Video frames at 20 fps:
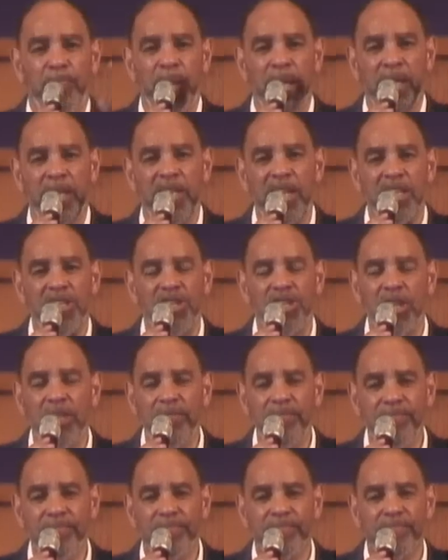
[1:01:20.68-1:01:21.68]
Benediction,
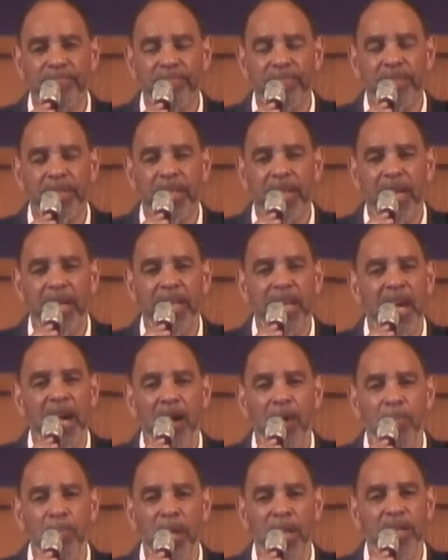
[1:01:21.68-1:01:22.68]
and
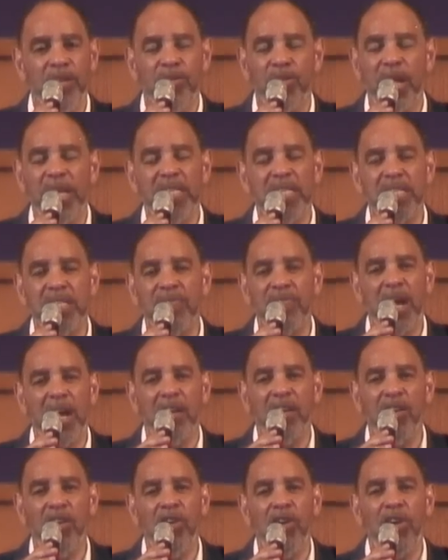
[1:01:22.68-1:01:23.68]
now may the grace of
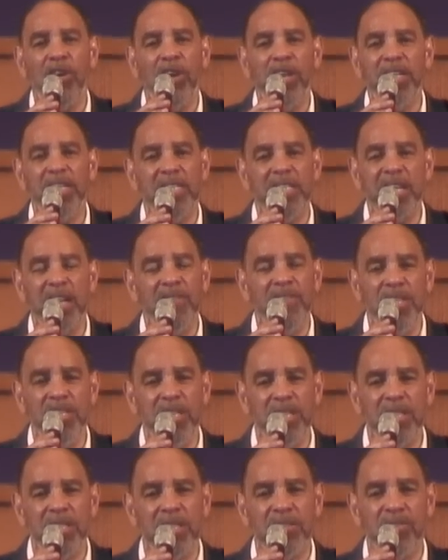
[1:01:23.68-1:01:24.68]
our Lord and Savior
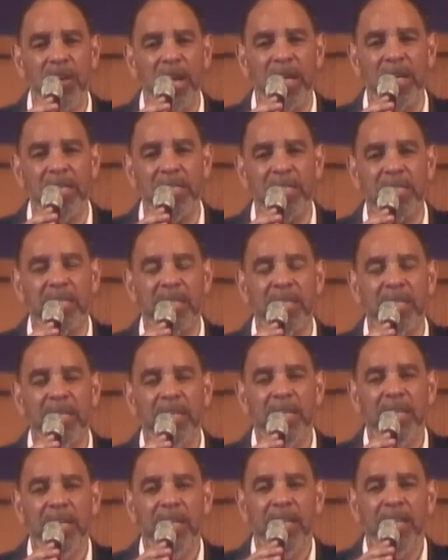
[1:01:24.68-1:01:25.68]
Jesus Christ,
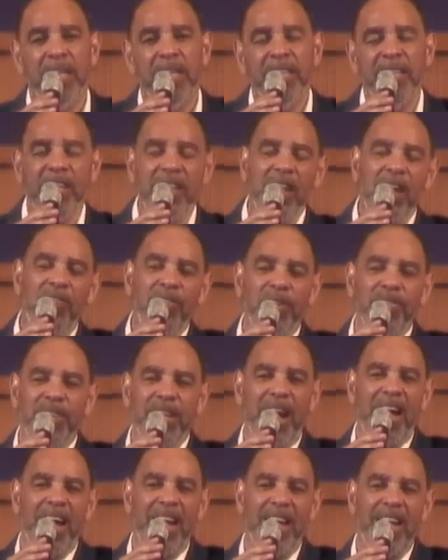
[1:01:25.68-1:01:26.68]
the love of
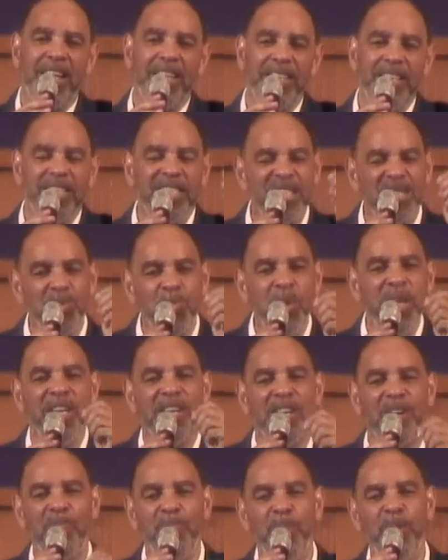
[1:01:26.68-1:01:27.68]
God, the sweet
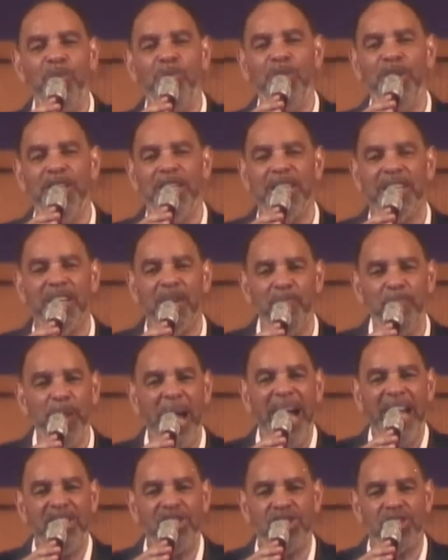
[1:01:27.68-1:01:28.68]
communion,
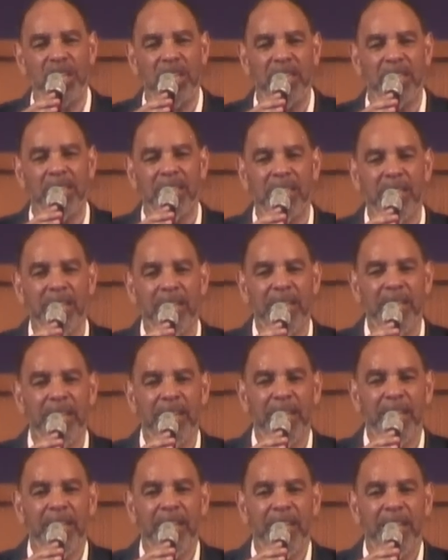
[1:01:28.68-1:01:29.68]
compassion,
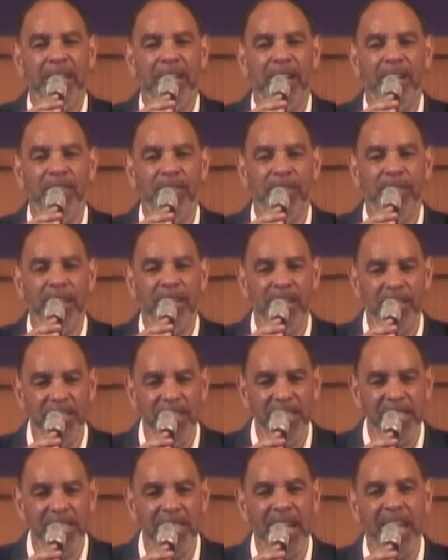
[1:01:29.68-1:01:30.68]
and
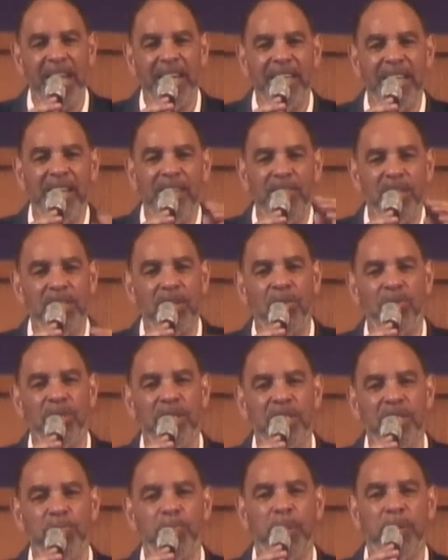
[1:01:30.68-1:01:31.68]
understanding of His
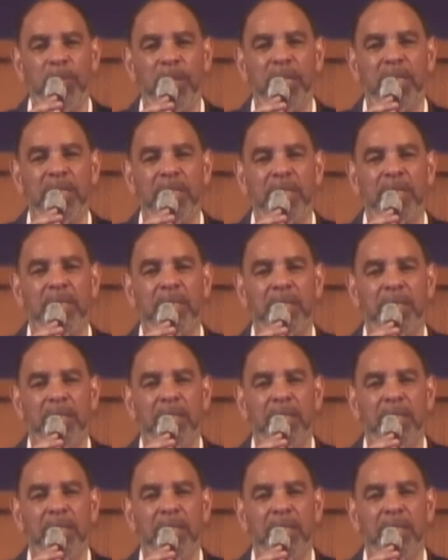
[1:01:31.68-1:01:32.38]
Holy Spirit,